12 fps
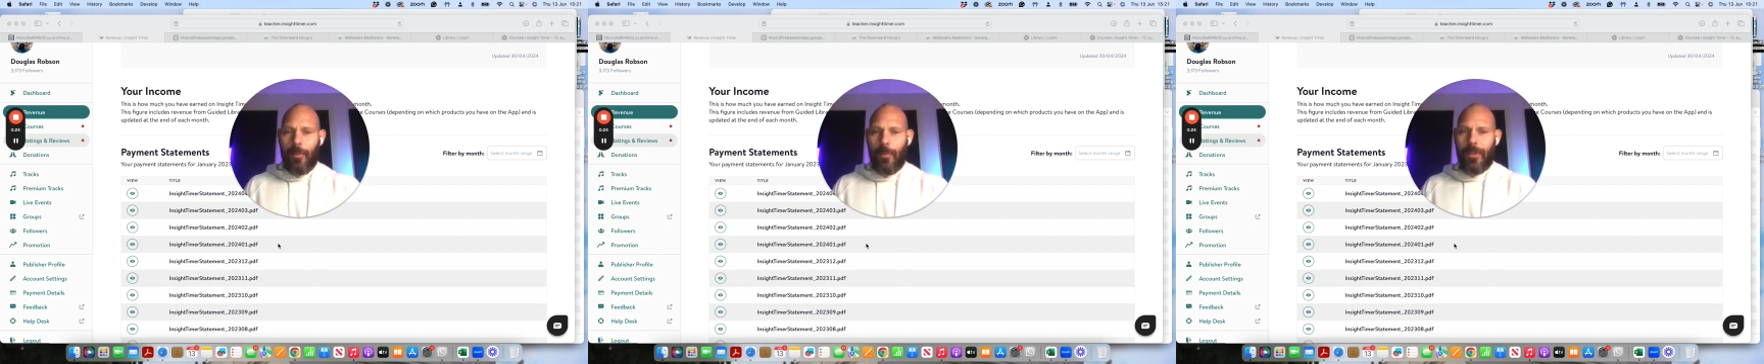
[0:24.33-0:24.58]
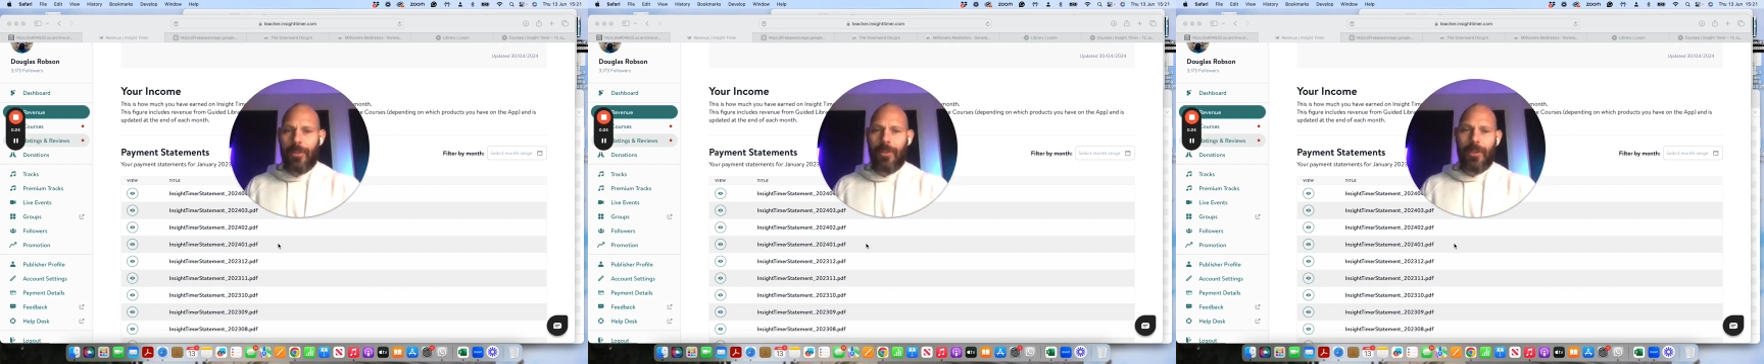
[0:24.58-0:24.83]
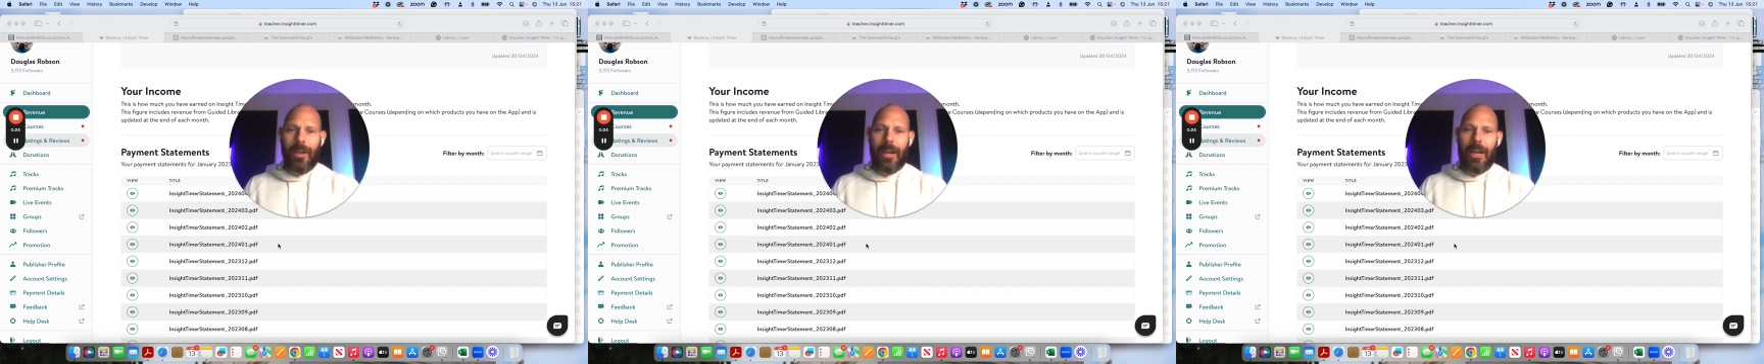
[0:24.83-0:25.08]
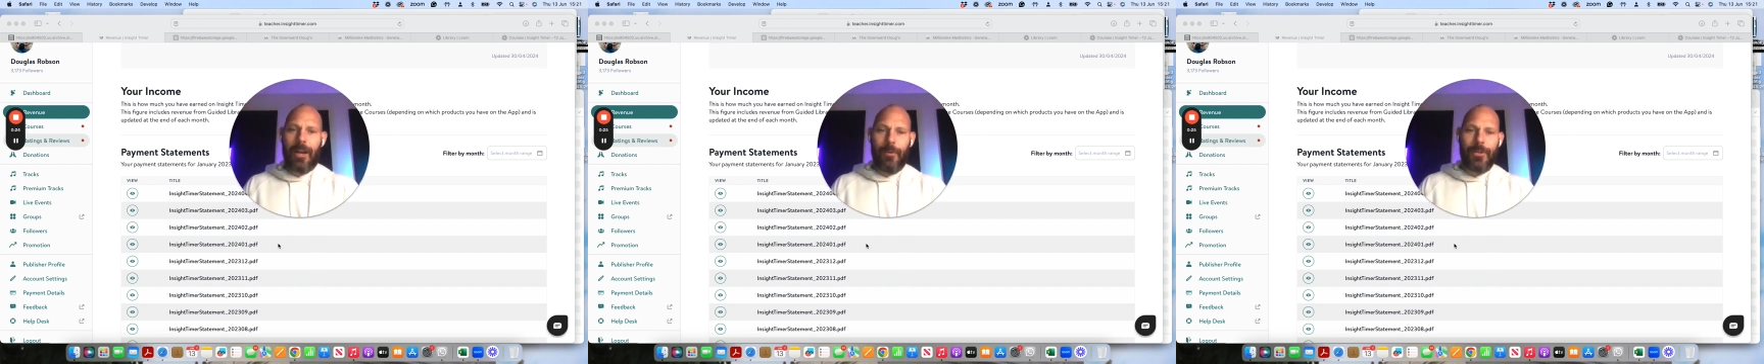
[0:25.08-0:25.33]
with
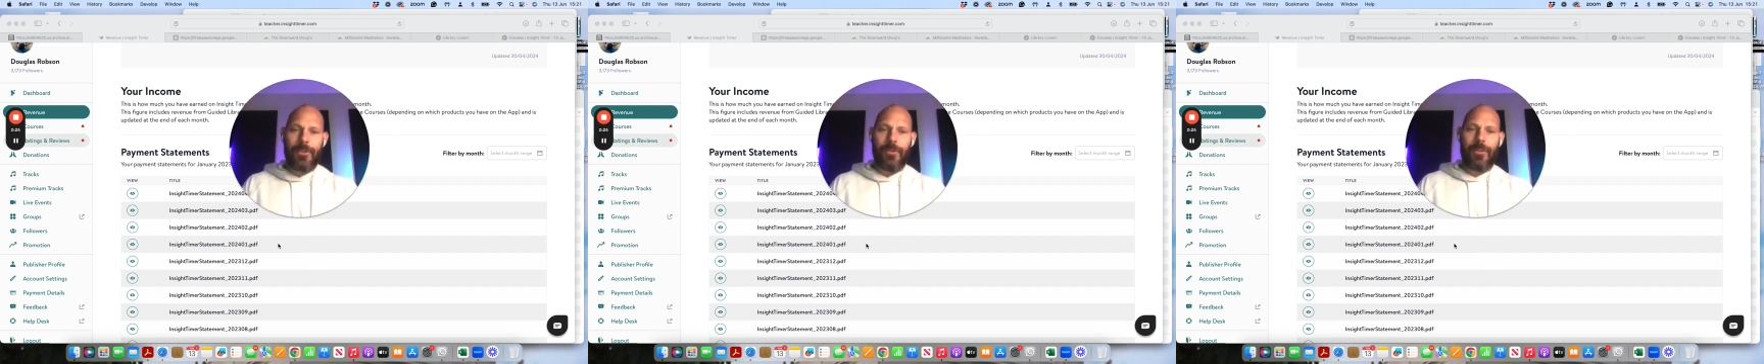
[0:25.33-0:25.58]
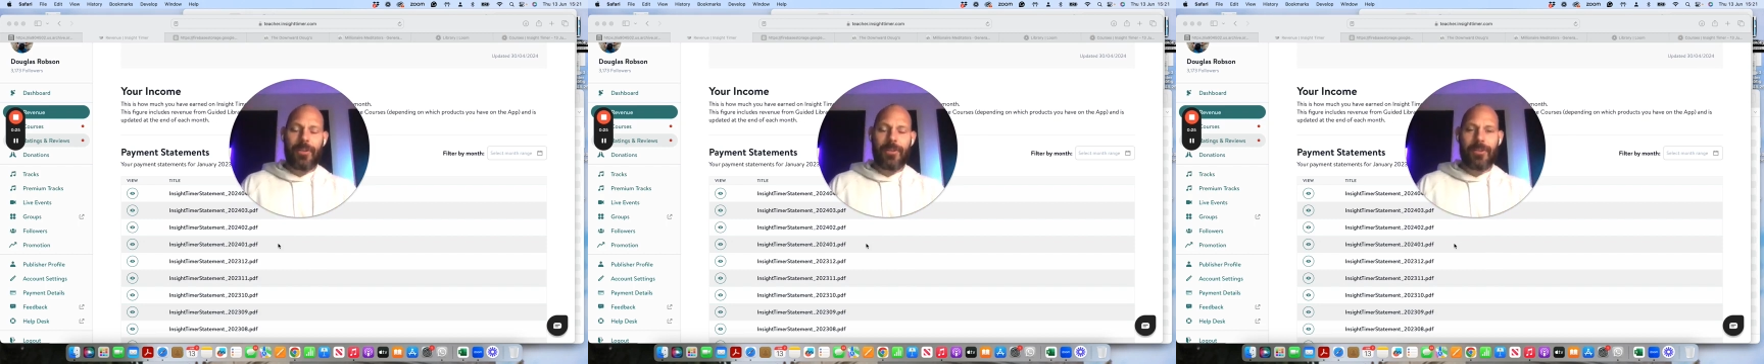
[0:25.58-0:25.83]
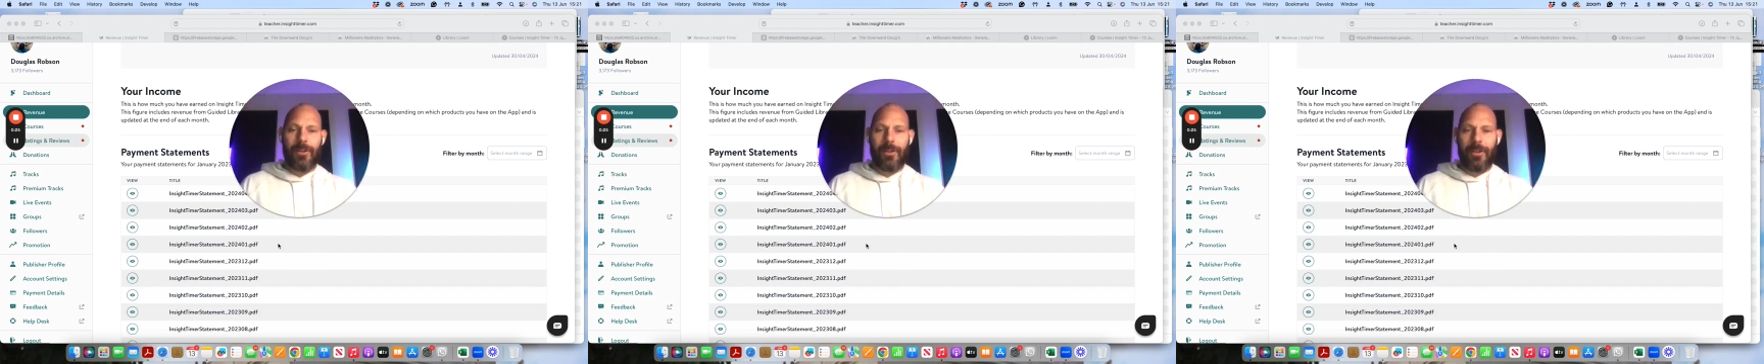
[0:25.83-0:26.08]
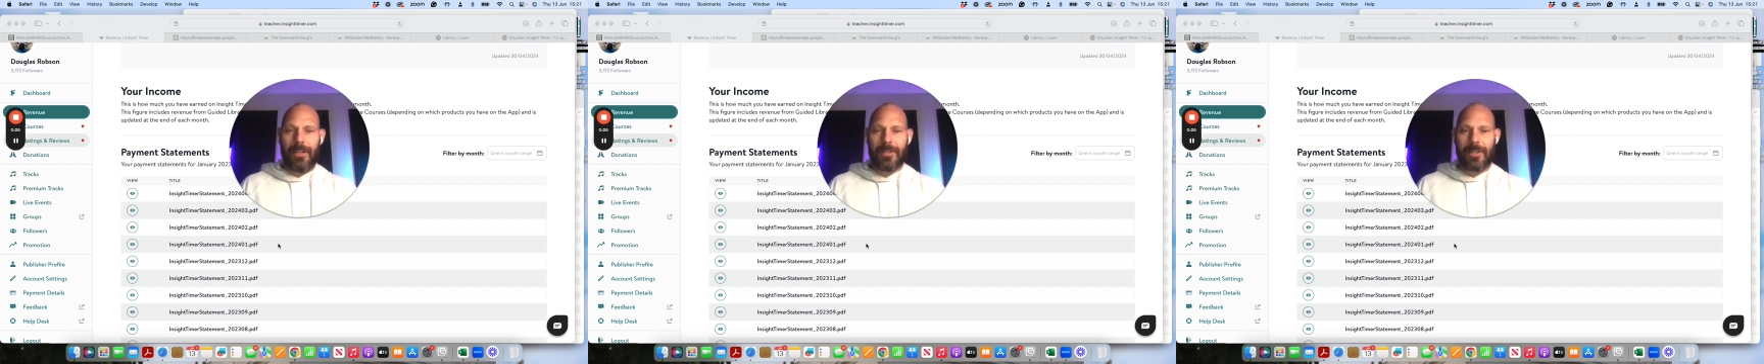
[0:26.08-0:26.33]
how we do things
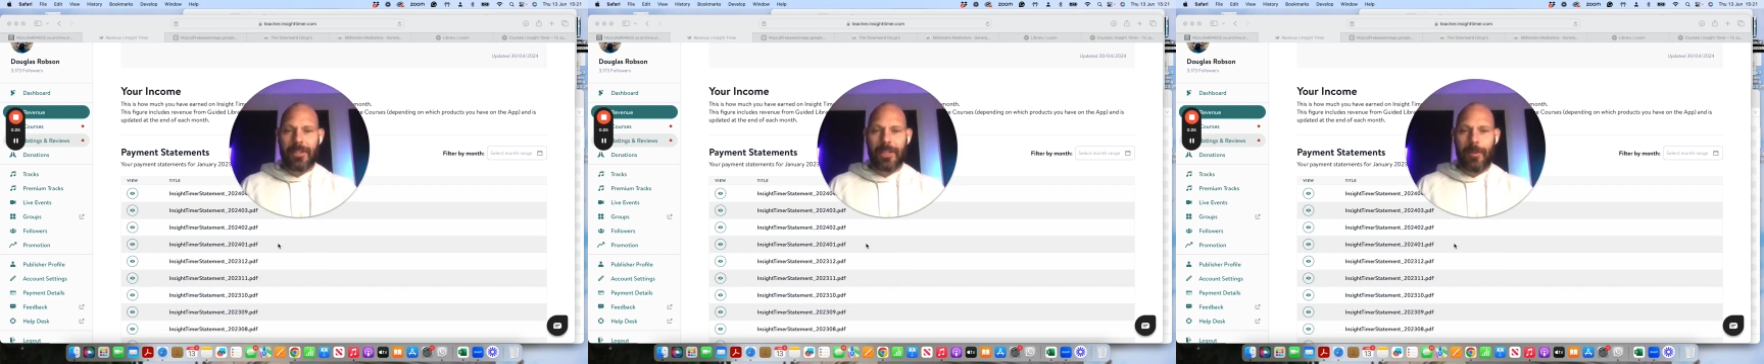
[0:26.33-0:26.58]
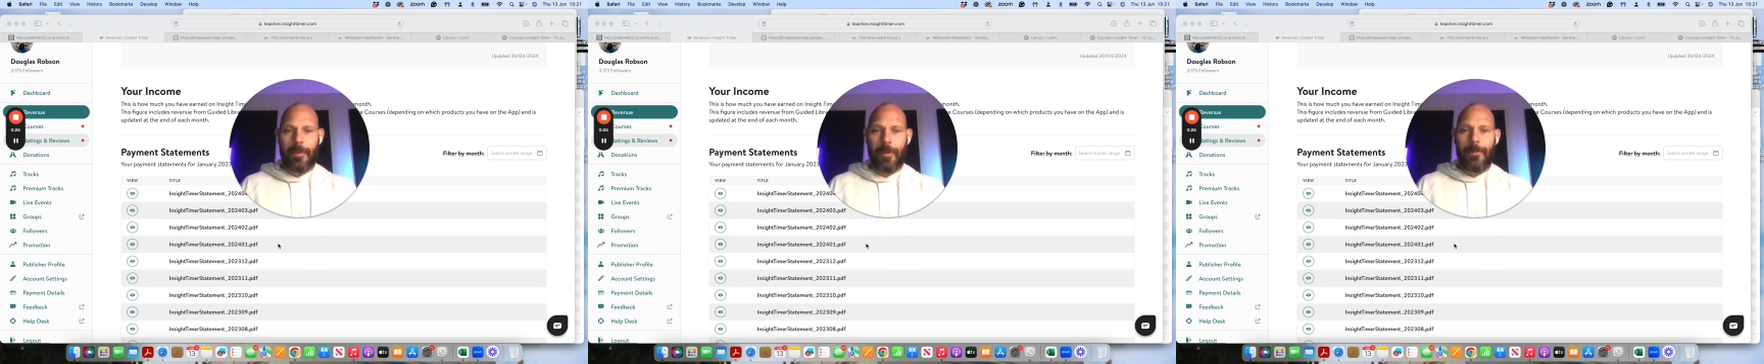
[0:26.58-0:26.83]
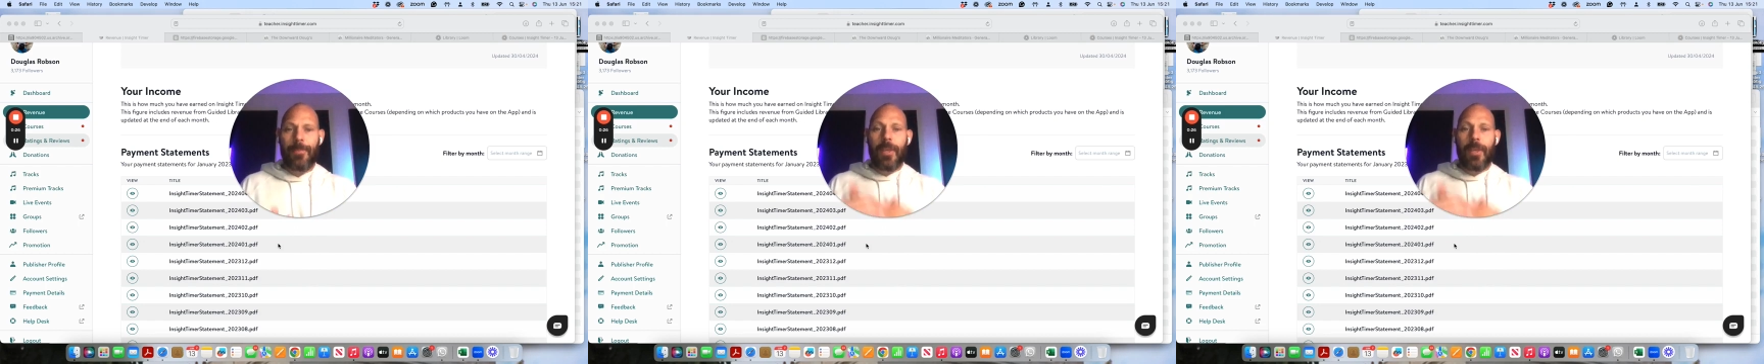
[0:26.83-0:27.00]
on Insight Timer.